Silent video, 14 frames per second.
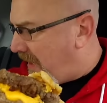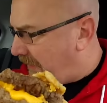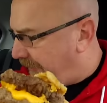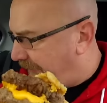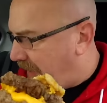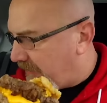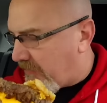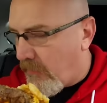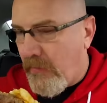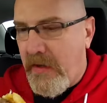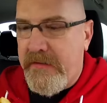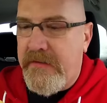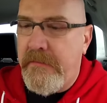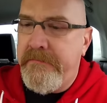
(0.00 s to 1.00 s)
Kind of felt it
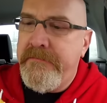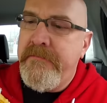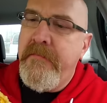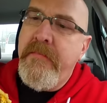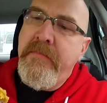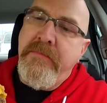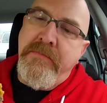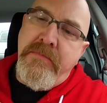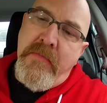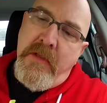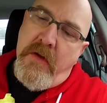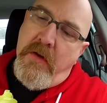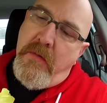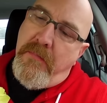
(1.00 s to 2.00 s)
was.
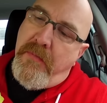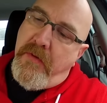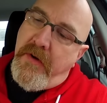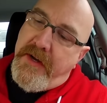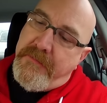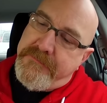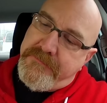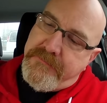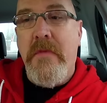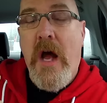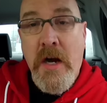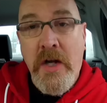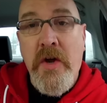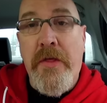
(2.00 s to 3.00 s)
Oh boy.
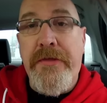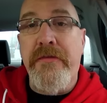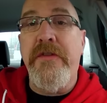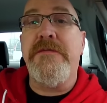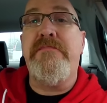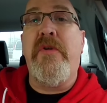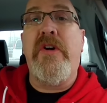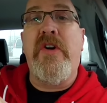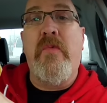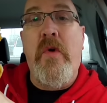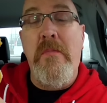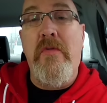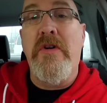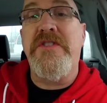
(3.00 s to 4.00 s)
I'm gonna go through this burger
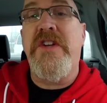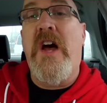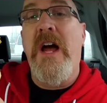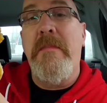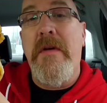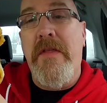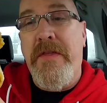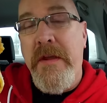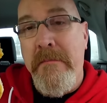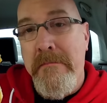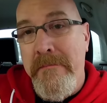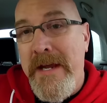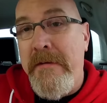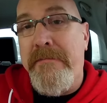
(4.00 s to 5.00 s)
one more time. The
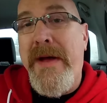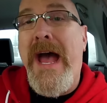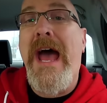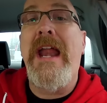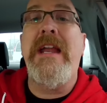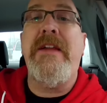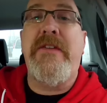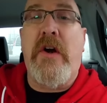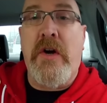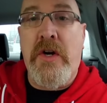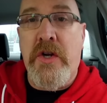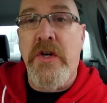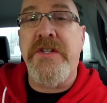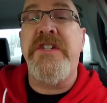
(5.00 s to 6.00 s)
meat patties are
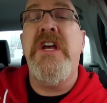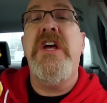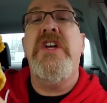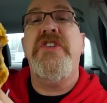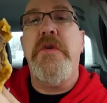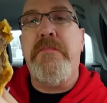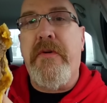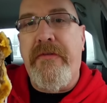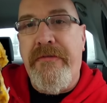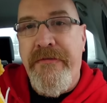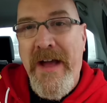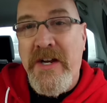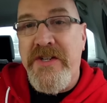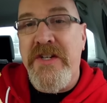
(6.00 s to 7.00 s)
cooked to
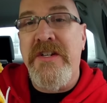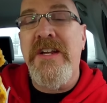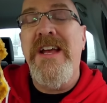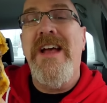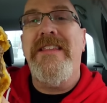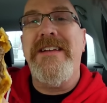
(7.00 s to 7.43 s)
perfection.